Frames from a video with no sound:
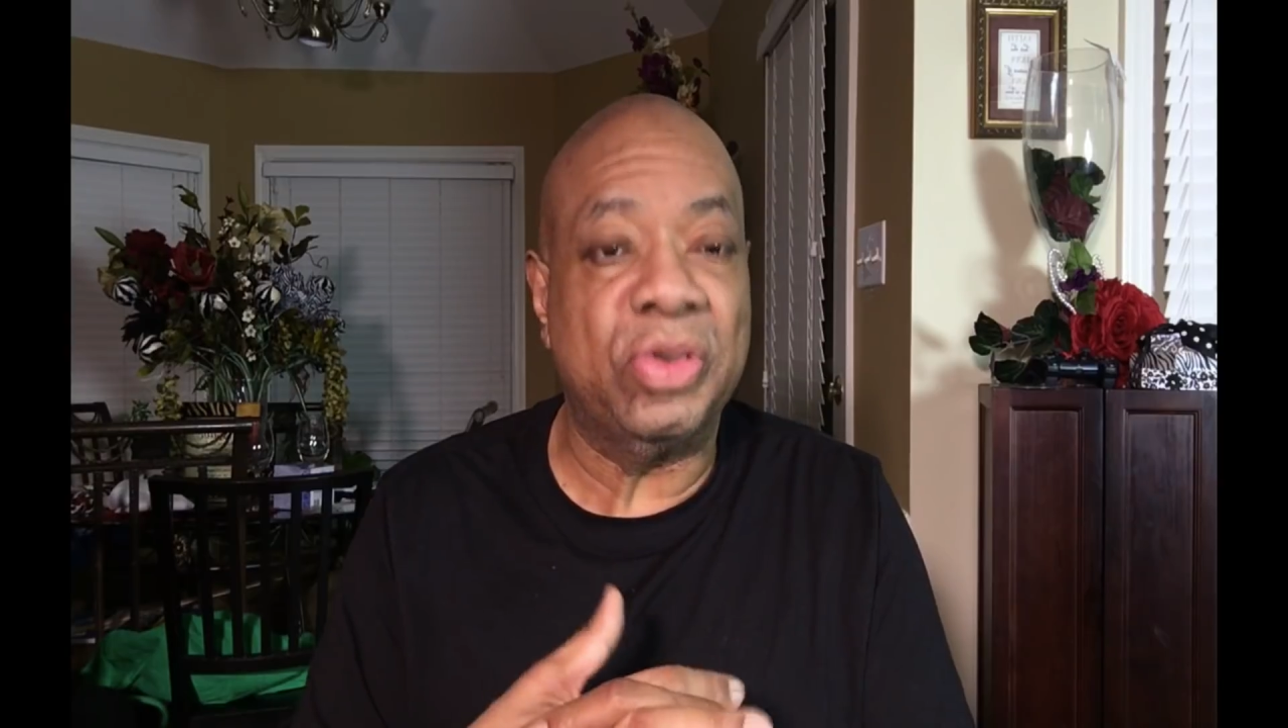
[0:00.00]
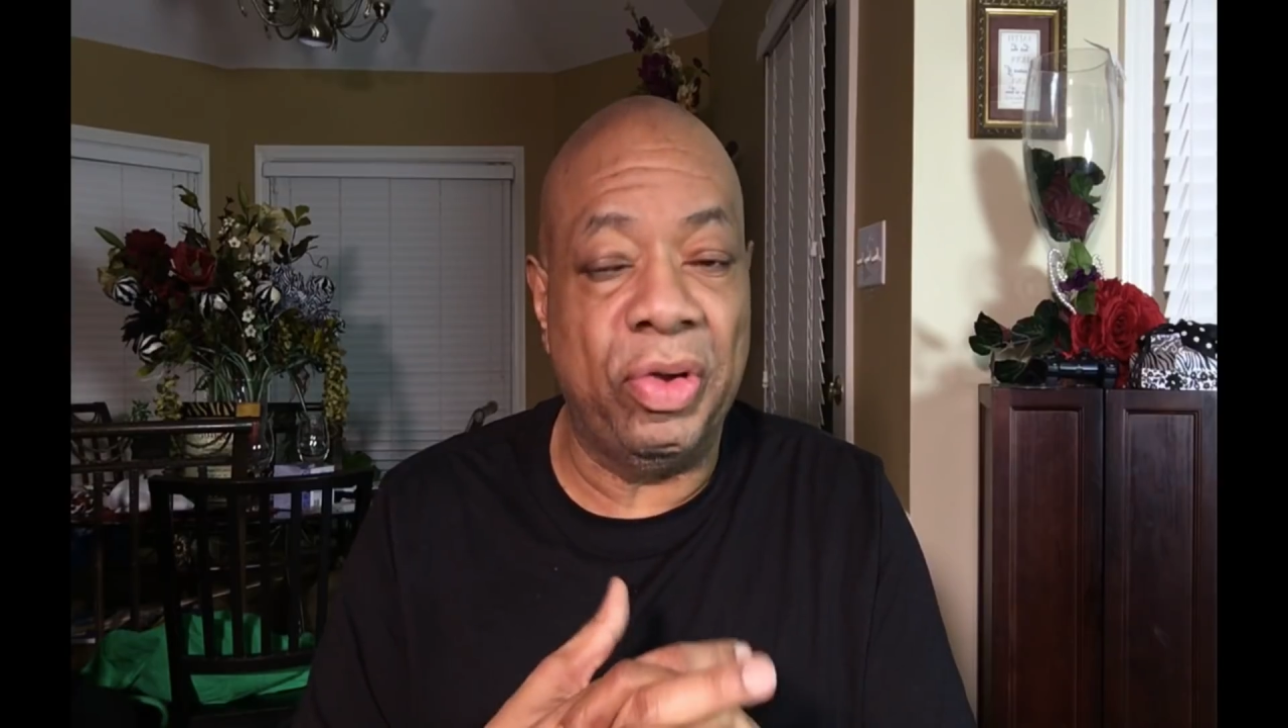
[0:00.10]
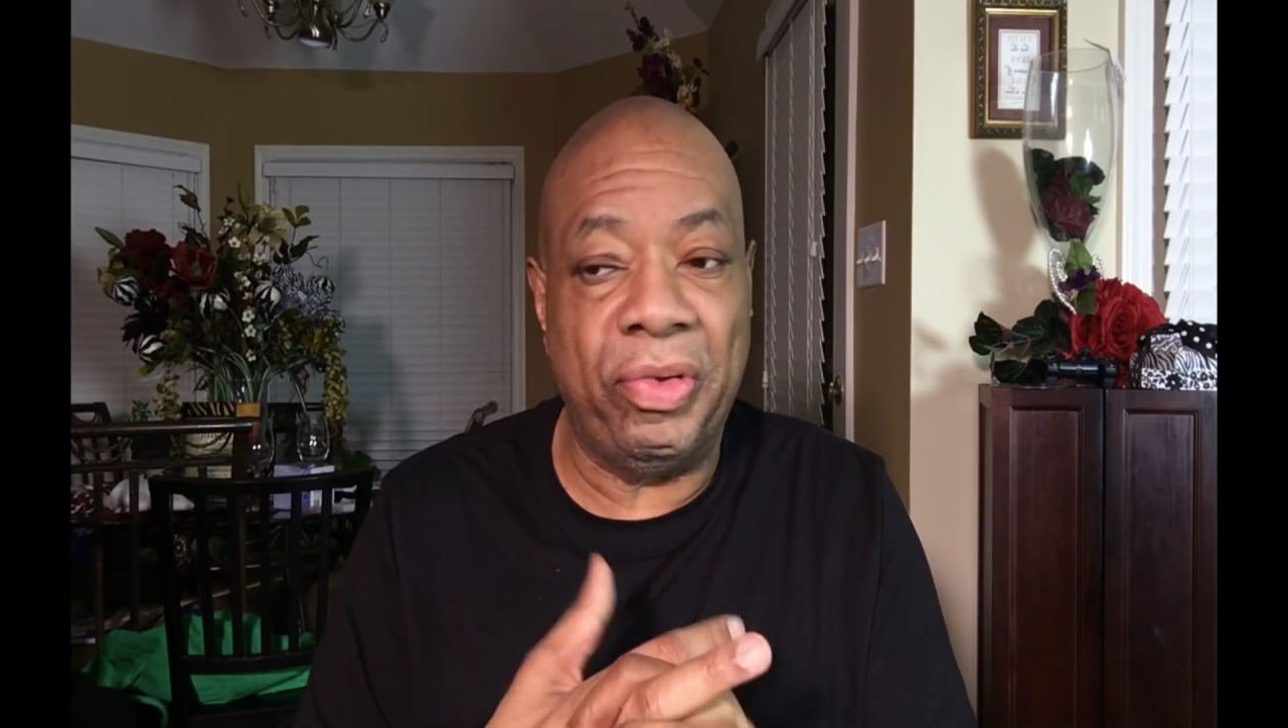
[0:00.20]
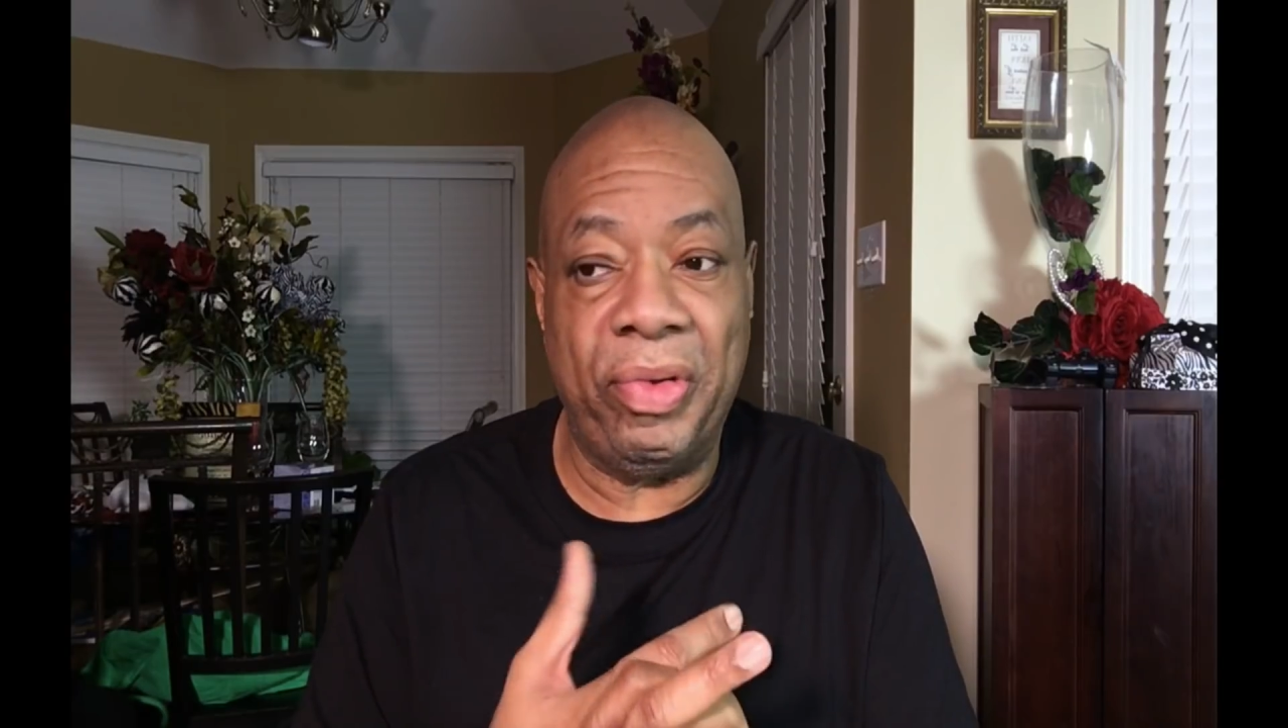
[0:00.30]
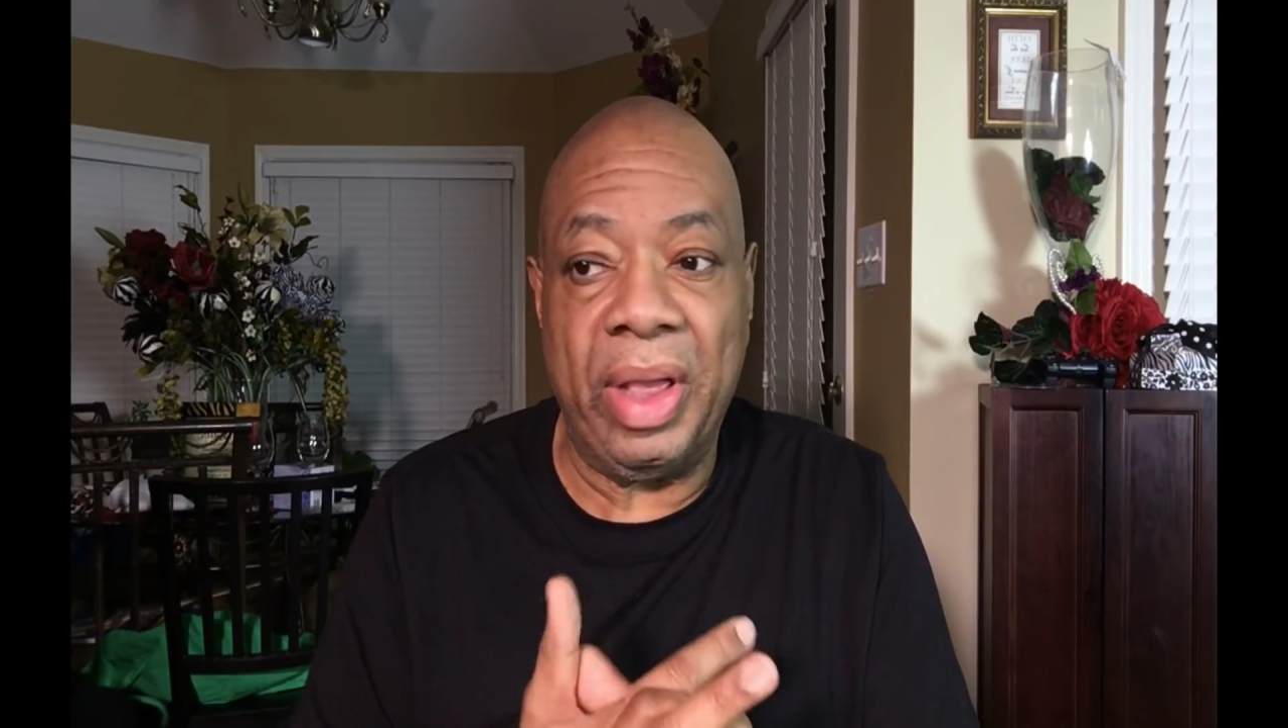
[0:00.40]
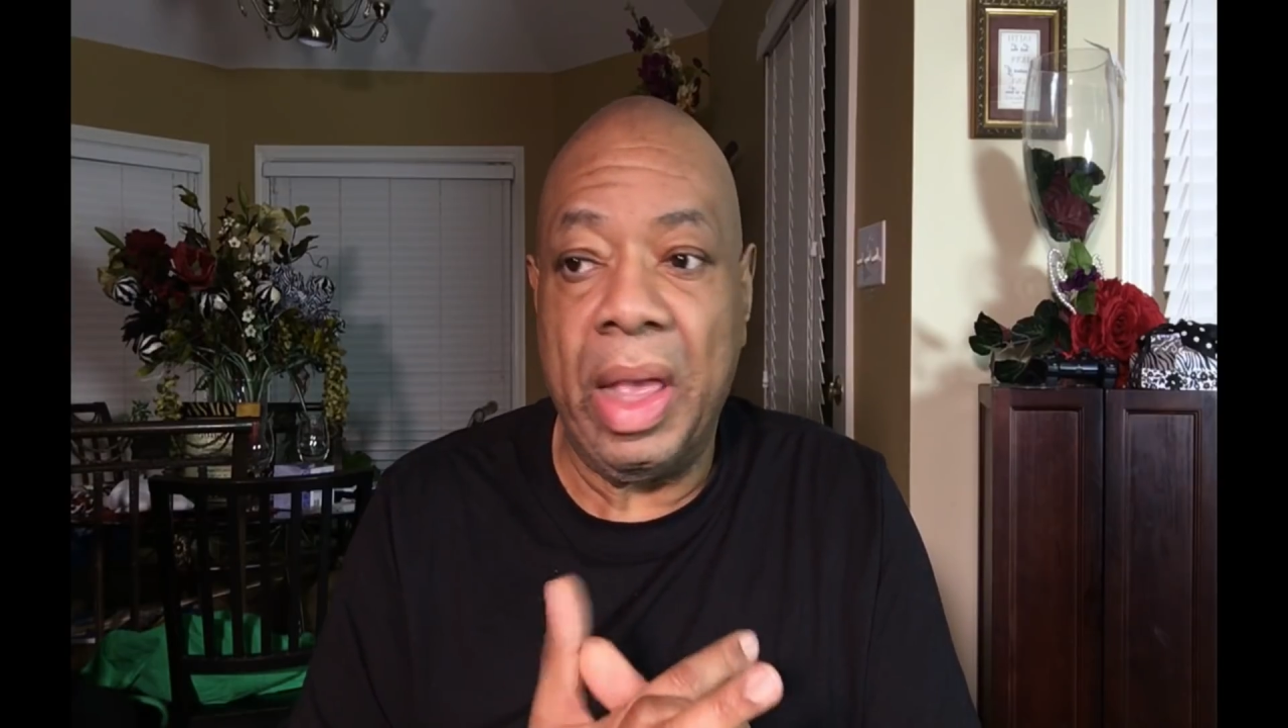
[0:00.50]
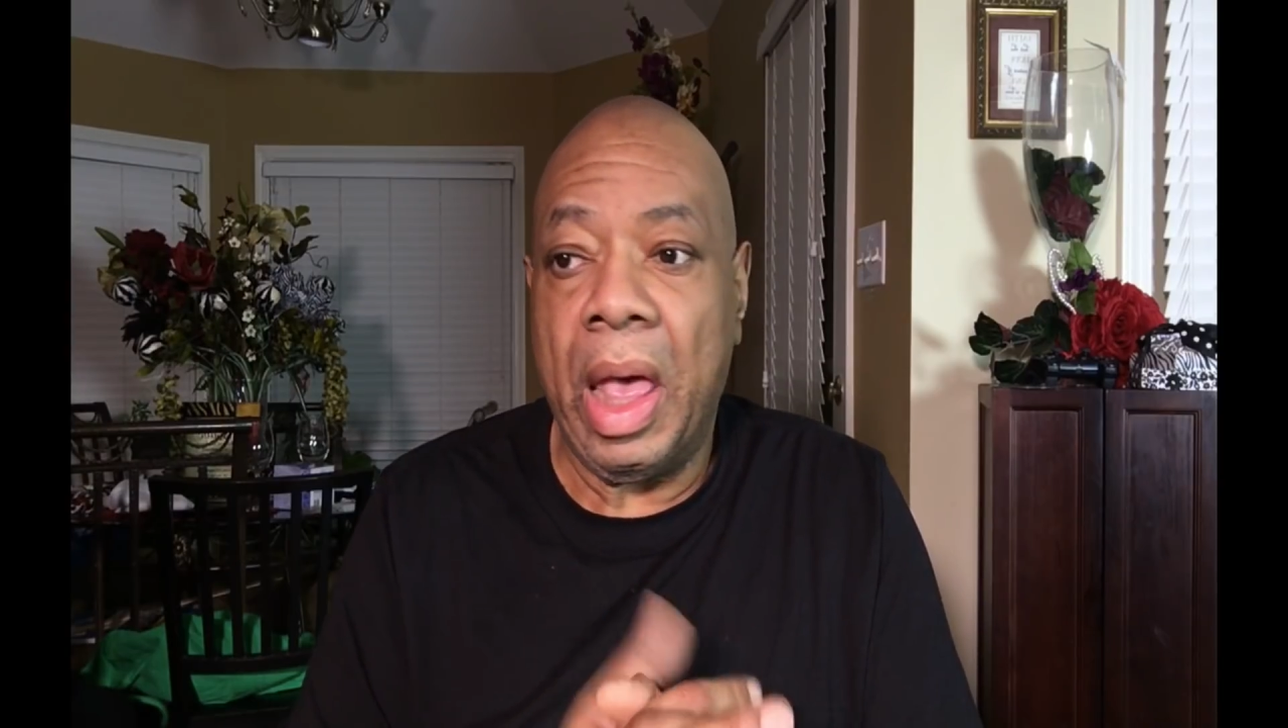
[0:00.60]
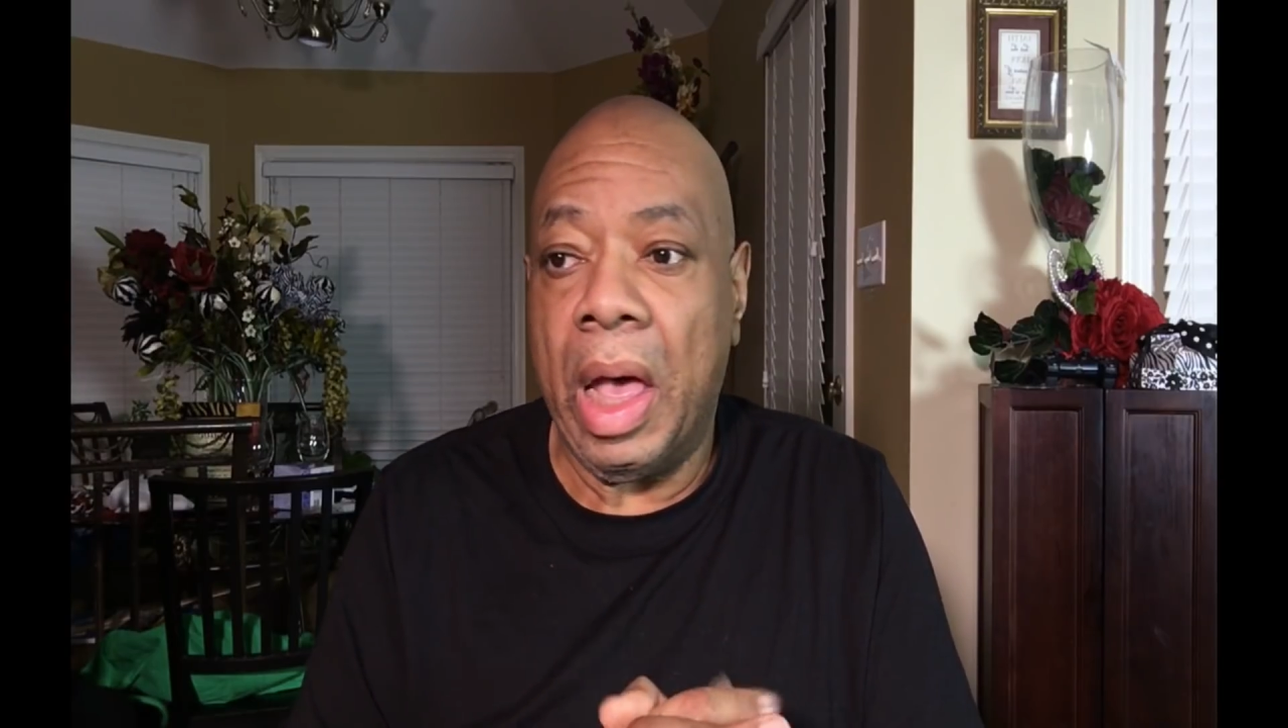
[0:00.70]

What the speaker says: the